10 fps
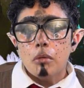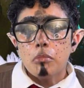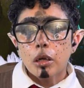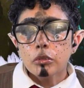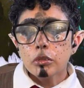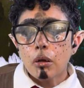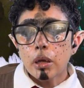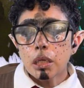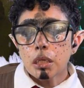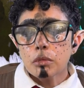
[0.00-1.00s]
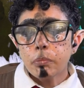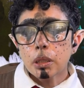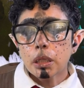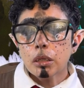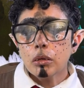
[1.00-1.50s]
while showing his
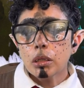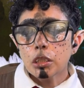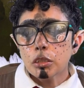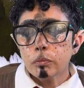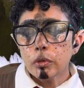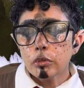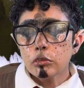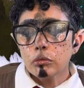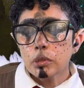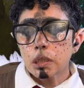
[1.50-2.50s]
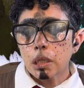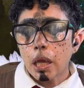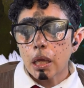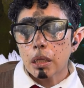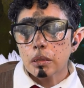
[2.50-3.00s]
political and spiritual
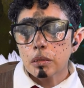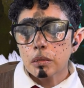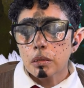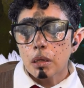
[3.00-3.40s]
stance,